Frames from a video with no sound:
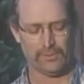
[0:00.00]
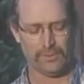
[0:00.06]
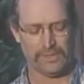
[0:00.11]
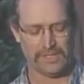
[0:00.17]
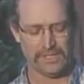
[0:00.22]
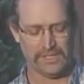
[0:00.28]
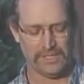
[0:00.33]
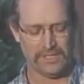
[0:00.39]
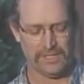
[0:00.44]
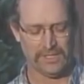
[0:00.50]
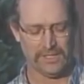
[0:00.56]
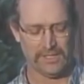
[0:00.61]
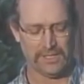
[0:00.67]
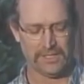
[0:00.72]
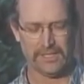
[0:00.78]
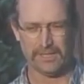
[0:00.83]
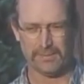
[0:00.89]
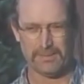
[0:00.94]
when
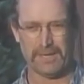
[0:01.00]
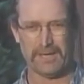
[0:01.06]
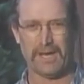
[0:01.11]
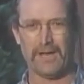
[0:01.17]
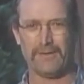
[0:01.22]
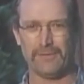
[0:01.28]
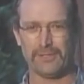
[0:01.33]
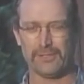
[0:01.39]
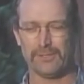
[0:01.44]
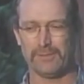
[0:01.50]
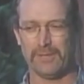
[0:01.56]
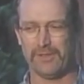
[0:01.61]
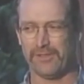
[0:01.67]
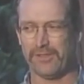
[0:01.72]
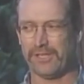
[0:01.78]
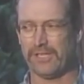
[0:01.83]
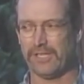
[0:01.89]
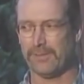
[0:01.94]
he had obviously been
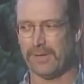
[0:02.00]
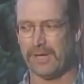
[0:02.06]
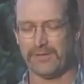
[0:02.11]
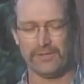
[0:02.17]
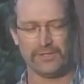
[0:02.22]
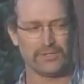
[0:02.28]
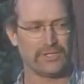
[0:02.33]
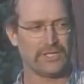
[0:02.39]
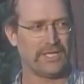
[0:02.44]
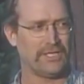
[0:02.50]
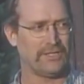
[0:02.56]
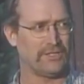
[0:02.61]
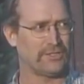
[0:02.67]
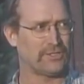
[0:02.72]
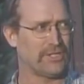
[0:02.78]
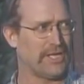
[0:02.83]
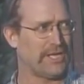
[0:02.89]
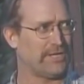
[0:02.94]
thinking about this, getting
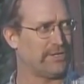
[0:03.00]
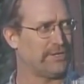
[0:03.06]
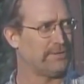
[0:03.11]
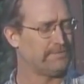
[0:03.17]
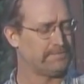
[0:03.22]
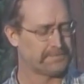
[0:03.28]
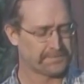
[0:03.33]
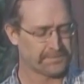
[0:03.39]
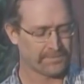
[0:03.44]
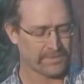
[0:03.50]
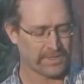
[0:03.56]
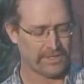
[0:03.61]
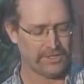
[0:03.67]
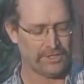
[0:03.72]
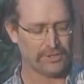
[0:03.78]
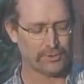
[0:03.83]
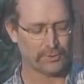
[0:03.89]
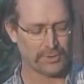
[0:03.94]
this letter,
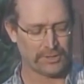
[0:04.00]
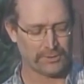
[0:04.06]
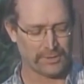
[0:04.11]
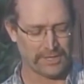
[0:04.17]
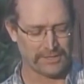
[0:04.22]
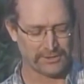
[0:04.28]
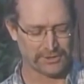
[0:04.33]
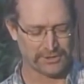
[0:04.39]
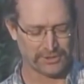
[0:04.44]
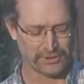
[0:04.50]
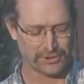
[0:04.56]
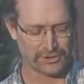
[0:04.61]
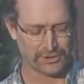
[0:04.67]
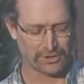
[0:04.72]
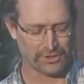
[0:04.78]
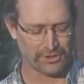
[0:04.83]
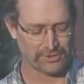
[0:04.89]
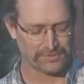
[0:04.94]
and here's what he writes in his
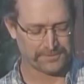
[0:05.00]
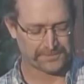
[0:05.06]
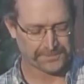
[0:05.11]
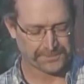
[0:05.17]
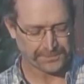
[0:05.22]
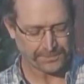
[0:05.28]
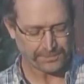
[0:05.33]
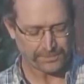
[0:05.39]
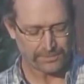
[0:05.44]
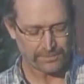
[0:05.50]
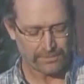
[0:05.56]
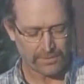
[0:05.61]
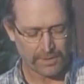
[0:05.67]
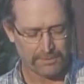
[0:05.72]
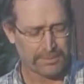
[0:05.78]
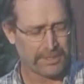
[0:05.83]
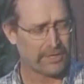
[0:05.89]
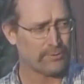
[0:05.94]
journal.
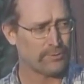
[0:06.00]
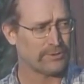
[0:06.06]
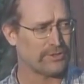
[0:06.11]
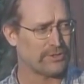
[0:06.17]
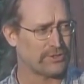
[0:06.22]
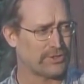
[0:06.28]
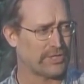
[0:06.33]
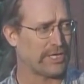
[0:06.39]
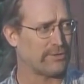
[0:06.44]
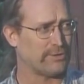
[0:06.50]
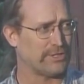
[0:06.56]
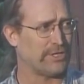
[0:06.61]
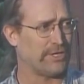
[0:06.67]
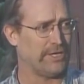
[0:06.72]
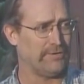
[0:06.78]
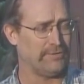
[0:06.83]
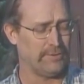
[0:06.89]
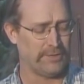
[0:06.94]
Baird was the
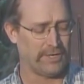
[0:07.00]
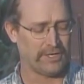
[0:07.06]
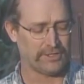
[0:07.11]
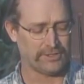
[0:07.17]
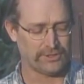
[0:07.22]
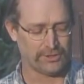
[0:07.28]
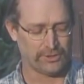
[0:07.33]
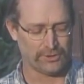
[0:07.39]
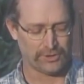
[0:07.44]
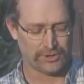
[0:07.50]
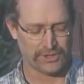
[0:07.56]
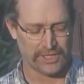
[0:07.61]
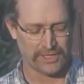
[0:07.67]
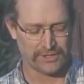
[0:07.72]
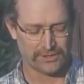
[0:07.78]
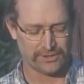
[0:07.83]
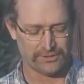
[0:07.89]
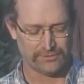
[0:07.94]
secretary of the American
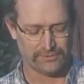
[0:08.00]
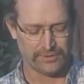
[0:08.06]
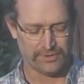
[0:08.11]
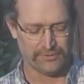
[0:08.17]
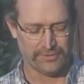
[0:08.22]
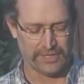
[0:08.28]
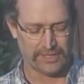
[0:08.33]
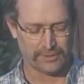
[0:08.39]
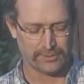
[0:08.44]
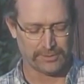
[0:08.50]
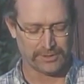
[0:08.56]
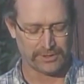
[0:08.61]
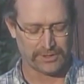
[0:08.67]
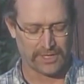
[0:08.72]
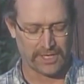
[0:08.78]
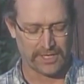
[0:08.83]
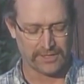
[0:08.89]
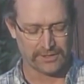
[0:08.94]
Association for the Advancement of
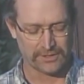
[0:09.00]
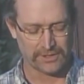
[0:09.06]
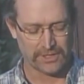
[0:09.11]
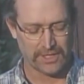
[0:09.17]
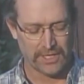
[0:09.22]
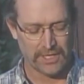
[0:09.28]
Science.